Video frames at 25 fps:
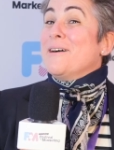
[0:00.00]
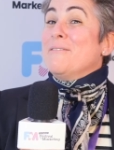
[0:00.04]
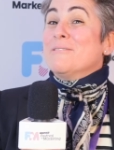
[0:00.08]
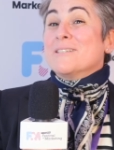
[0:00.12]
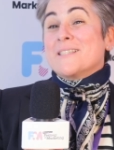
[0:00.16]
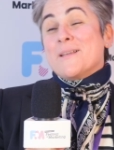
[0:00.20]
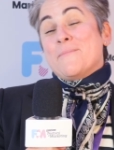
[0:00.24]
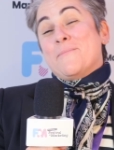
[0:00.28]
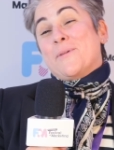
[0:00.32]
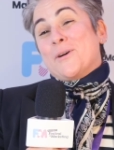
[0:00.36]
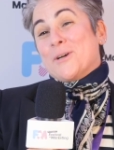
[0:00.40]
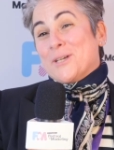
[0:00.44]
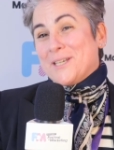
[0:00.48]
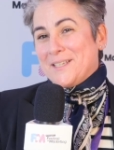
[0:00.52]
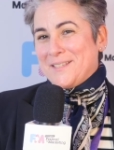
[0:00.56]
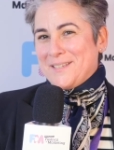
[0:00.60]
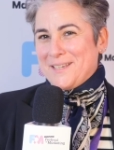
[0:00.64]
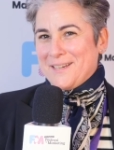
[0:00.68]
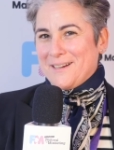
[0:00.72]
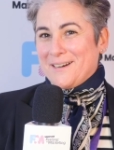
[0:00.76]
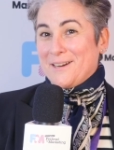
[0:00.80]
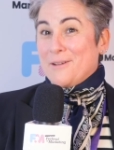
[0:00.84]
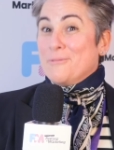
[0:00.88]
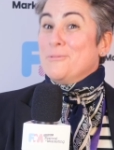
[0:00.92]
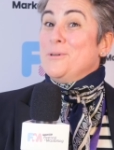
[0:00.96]
I was a
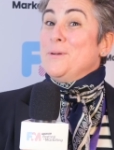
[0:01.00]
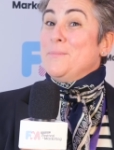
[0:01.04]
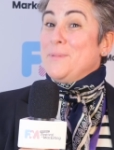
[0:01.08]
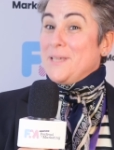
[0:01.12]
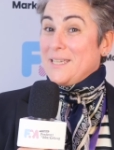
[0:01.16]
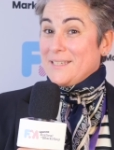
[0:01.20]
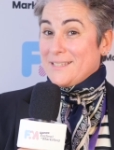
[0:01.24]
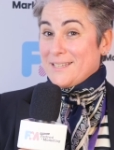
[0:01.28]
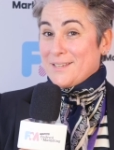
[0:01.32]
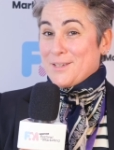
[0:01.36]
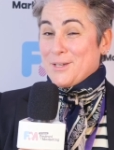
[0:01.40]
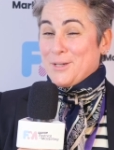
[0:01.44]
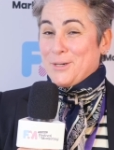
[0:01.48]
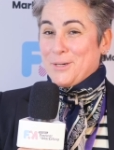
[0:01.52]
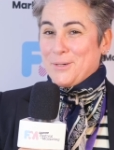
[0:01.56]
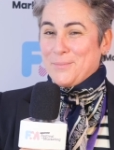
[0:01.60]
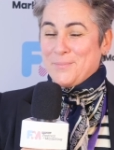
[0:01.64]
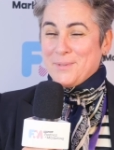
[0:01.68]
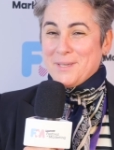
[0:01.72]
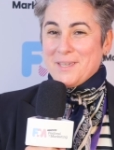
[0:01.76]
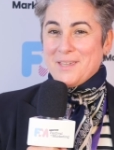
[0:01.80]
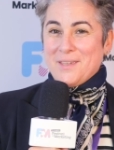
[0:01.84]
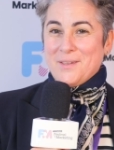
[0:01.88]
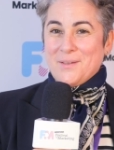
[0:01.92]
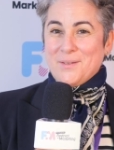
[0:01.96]
marketeer, I would be
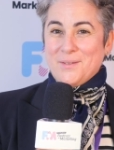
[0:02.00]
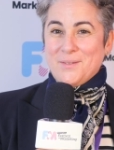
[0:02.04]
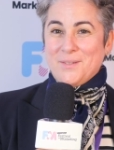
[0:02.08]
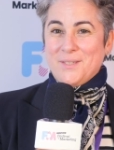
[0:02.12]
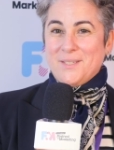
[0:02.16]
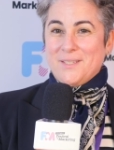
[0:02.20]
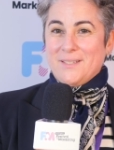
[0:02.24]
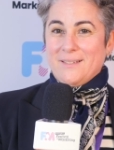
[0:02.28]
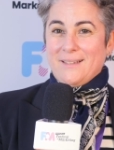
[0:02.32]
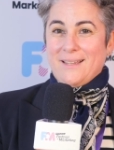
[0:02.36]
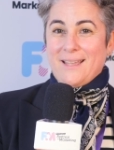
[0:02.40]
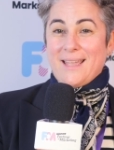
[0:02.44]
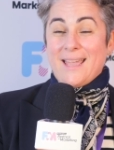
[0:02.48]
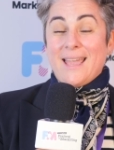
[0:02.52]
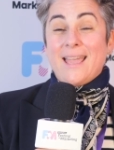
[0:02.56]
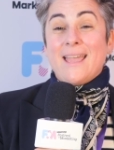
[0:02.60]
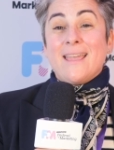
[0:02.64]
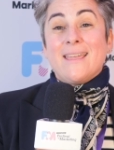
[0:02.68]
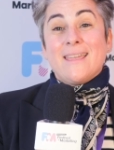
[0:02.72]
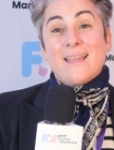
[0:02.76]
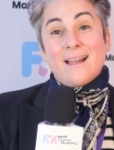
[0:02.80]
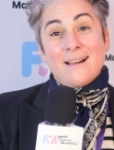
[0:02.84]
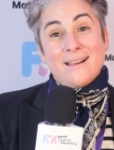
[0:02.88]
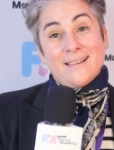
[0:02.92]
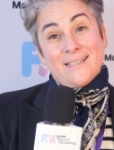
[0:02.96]
scared because
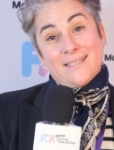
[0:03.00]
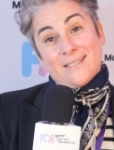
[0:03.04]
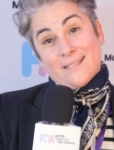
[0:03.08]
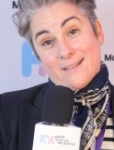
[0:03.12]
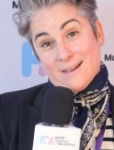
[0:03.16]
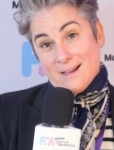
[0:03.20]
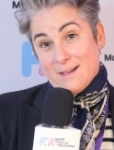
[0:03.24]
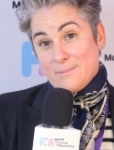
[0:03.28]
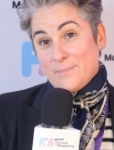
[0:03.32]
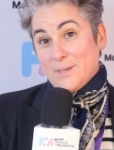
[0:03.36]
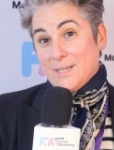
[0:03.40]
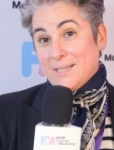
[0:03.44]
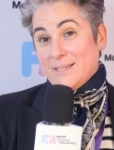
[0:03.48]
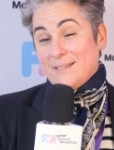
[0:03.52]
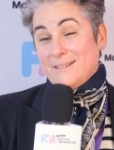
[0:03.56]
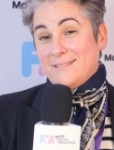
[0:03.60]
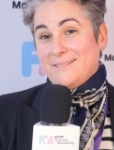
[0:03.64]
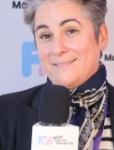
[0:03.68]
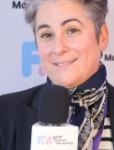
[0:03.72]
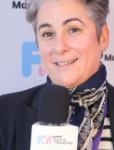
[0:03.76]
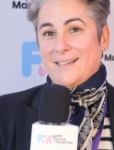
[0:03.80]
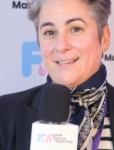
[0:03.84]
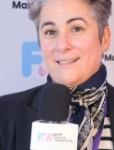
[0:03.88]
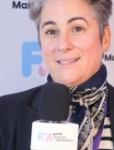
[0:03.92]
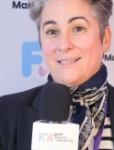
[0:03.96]
AI is
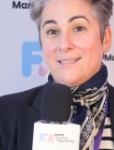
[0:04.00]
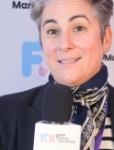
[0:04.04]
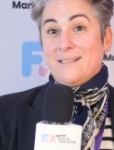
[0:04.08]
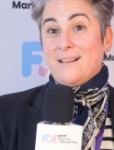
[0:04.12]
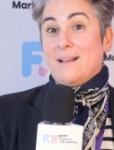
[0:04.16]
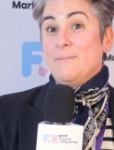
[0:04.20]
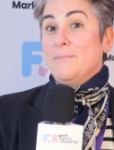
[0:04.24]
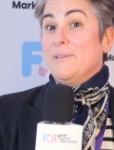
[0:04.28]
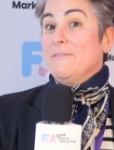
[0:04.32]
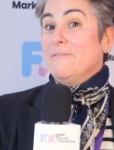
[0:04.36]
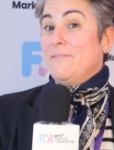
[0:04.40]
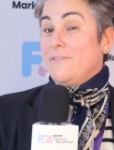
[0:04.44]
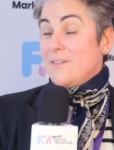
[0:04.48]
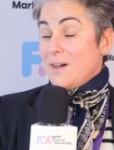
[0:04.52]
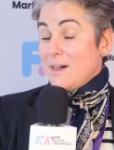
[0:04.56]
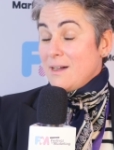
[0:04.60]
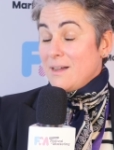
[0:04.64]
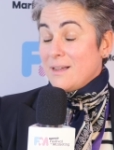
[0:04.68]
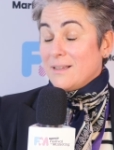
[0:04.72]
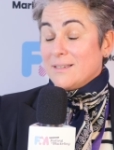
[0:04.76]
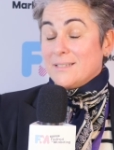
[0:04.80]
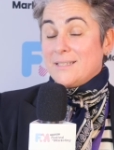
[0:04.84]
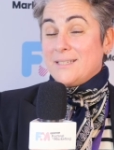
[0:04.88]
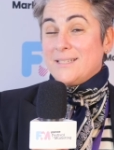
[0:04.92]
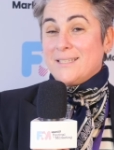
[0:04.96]
coming and it's coming
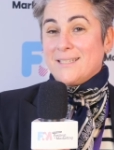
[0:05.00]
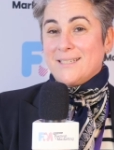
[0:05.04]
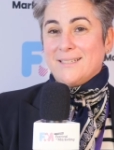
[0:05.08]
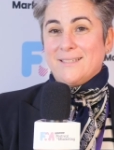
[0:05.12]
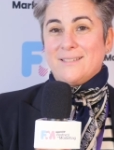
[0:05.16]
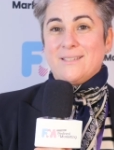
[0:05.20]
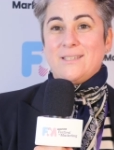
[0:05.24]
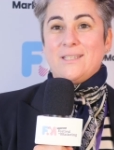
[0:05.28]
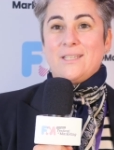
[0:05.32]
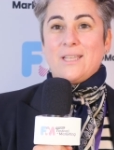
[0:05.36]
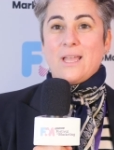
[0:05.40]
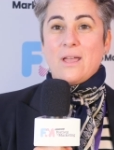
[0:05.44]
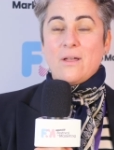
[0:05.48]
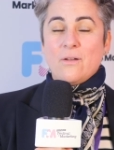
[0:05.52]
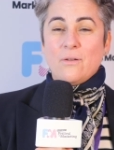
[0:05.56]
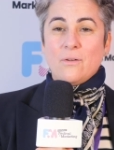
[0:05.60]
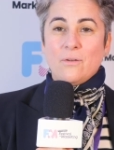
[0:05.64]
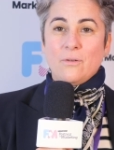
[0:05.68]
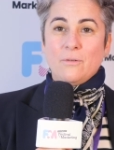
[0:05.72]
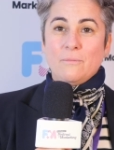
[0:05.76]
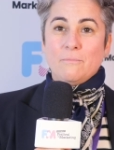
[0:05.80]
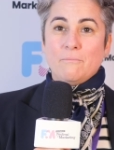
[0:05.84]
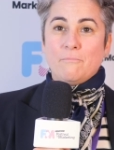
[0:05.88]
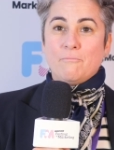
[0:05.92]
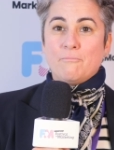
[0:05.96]
fast.
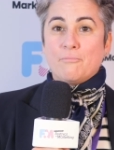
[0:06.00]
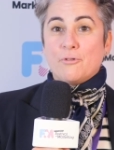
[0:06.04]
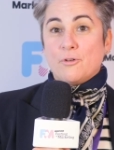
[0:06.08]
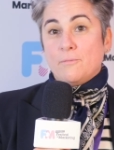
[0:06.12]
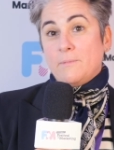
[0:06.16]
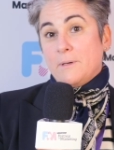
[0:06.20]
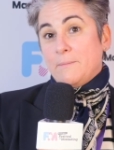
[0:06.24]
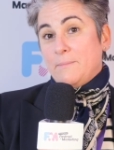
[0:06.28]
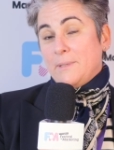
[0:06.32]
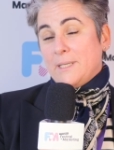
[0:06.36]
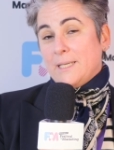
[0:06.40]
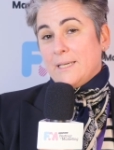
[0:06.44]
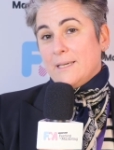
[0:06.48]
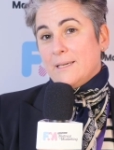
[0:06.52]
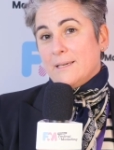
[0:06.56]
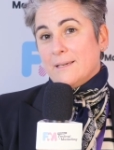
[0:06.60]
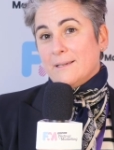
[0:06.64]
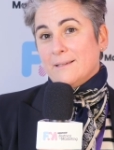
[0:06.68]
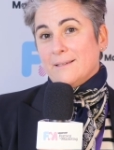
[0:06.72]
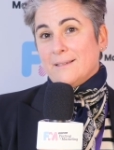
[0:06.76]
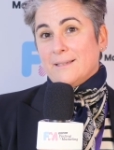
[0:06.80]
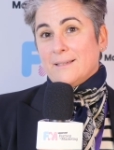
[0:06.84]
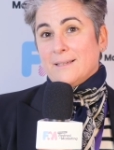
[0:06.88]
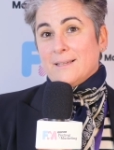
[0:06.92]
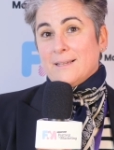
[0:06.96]
So
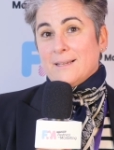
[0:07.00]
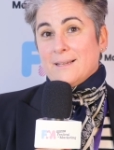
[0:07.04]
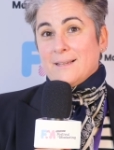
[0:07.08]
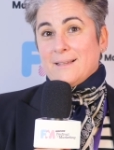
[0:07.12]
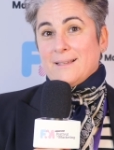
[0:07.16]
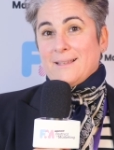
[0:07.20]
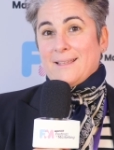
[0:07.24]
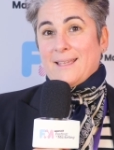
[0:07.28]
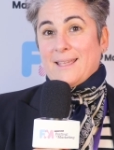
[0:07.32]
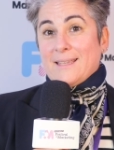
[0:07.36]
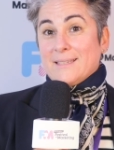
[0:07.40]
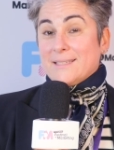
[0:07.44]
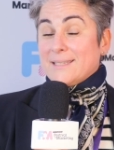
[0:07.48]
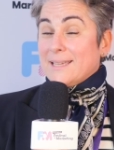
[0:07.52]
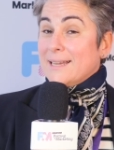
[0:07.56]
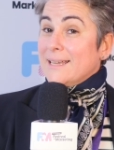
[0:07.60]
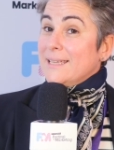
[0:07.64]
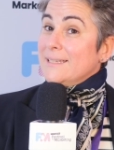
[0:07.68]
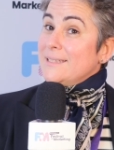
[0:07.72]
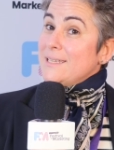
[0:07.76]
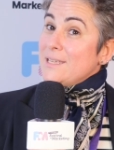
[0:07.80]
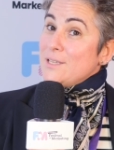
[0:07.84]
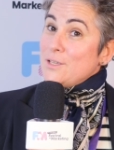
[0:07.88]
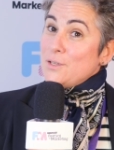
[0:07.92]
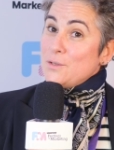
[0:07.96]
probably start
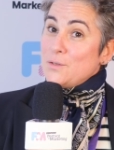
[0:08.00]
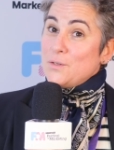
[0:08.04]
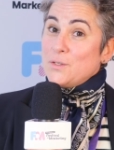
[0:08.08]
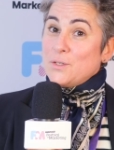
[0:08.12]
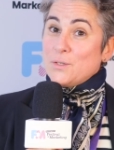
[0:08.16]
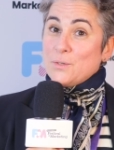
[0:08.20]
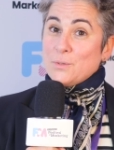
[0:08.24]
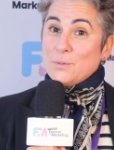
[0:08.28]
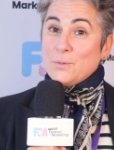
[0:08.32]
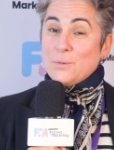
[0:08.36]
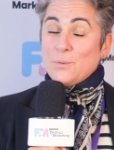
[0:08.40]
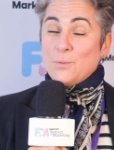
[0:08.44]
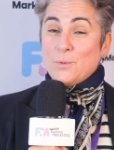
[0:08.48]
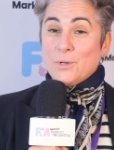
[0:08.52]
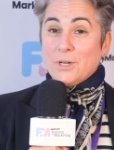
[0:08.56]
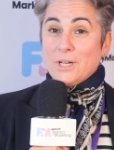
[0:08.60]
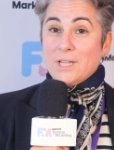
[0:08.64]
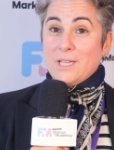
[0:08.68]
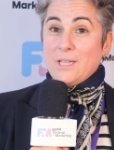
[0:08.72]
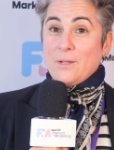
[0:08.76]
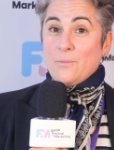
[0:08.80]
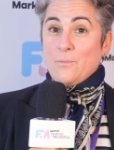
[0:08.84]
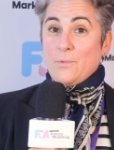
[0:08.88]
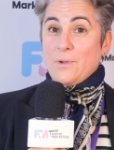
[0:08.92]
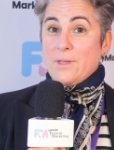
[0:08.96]
getting used to
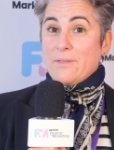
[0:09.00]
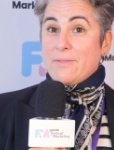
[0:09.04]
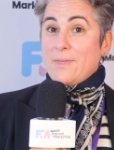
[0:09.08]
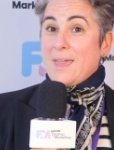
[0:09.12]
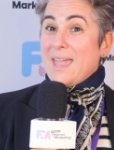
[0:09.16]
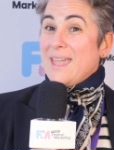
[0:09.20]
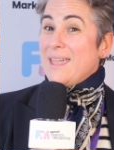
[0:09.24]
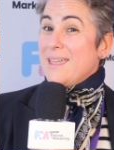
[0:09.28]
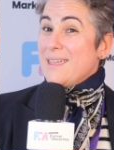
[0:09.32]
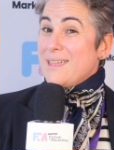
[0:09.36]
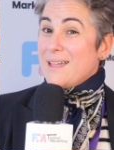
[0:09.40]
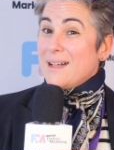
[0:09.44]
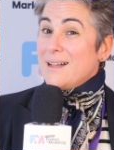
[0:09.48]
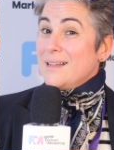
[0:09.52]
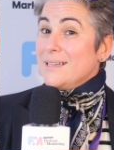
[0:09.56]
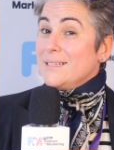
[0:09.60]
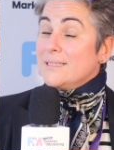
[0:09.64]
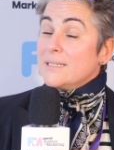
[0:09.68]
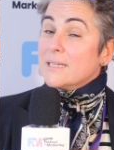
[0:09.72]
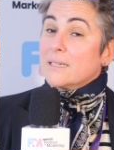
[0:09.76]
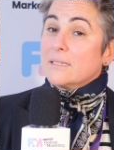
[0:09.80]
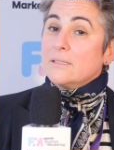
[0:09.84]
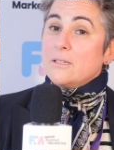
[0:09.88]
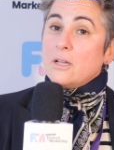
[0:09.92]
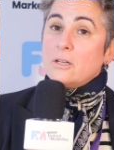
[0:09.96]
working with AI
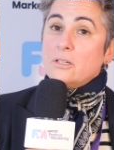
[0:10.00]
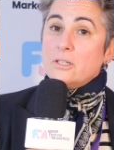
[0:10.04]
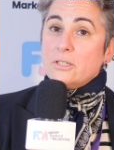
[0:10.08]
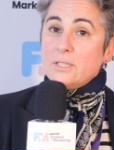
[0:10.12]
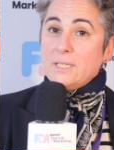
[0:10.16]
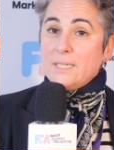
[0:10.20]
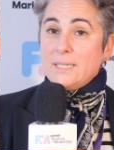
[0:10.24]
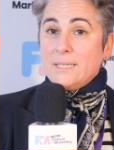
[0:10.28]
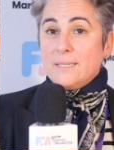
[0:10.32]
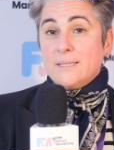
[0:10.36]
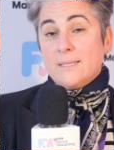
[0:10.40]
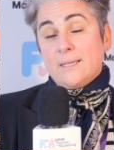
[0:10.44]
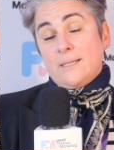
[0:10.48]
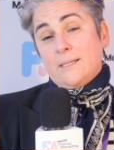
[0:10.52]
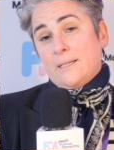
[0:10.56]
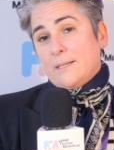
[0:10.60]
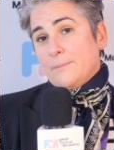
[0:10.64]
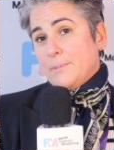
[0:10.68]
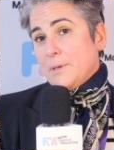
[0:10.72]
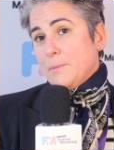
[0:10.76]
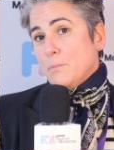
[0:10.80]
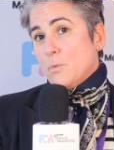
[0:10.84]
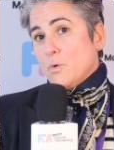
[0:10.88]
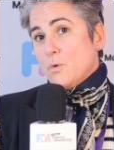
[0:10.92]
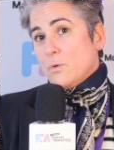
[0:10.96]
technologies a
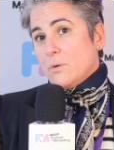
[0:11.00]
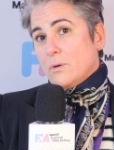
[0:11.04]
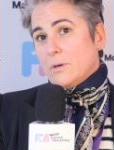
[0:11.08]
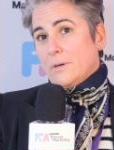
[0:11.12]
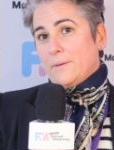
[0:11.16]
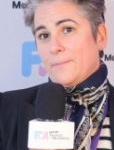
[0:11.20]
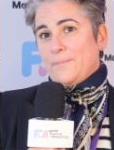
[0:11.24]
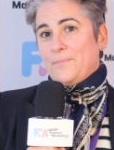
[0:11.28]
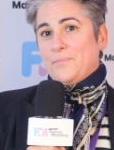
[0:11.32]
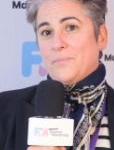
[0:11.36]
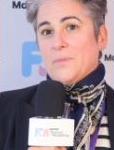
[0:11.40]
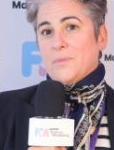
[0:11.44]
little bit more.